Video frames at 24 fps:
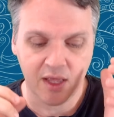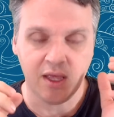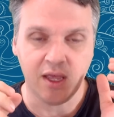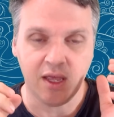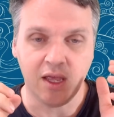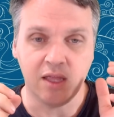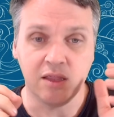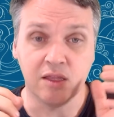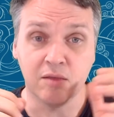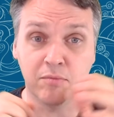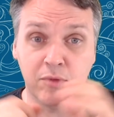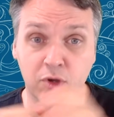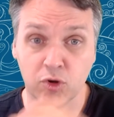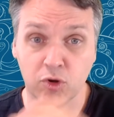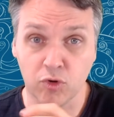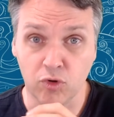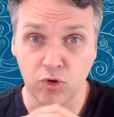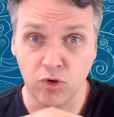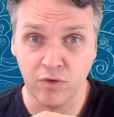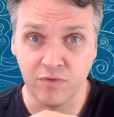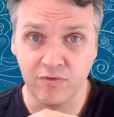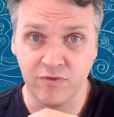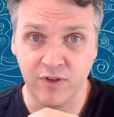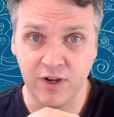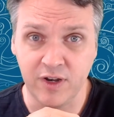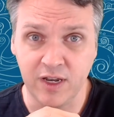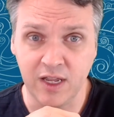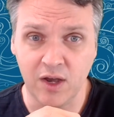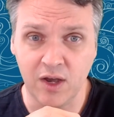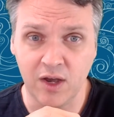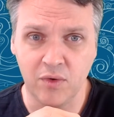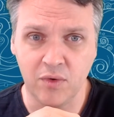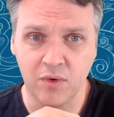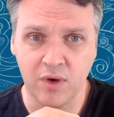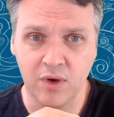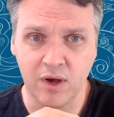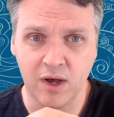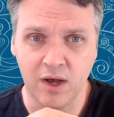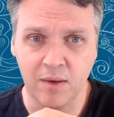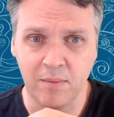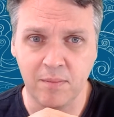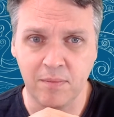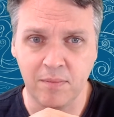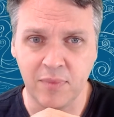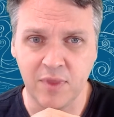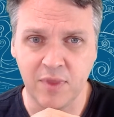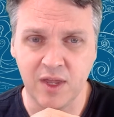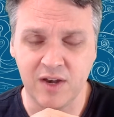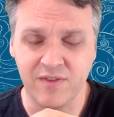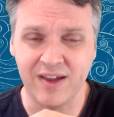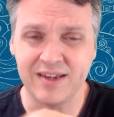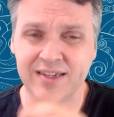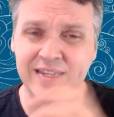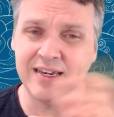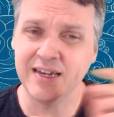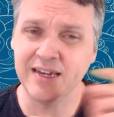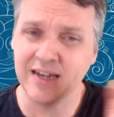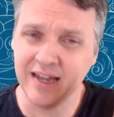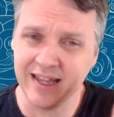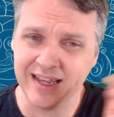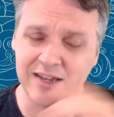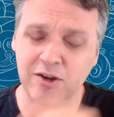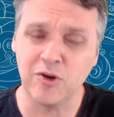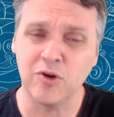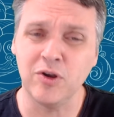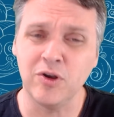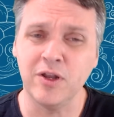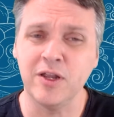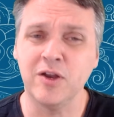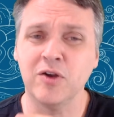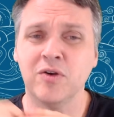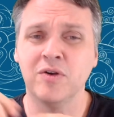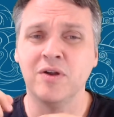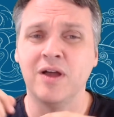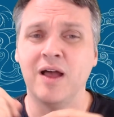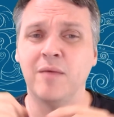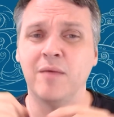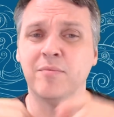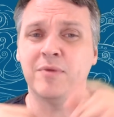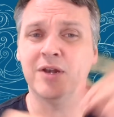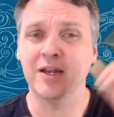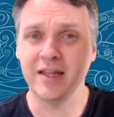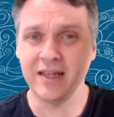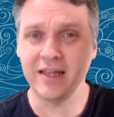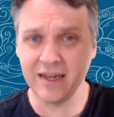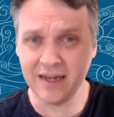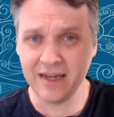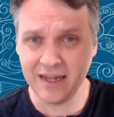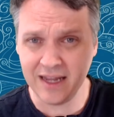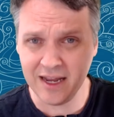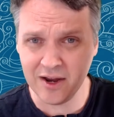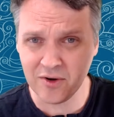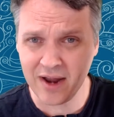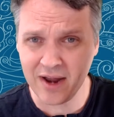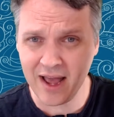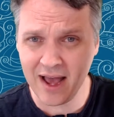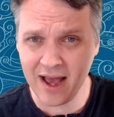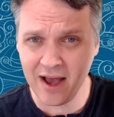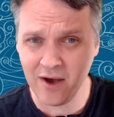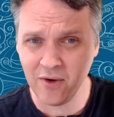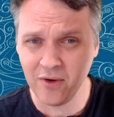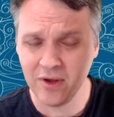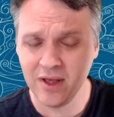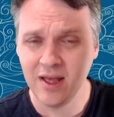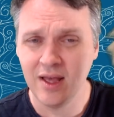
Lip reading: in the mural video that if I didn't link it earlier, I'm going to link it here now,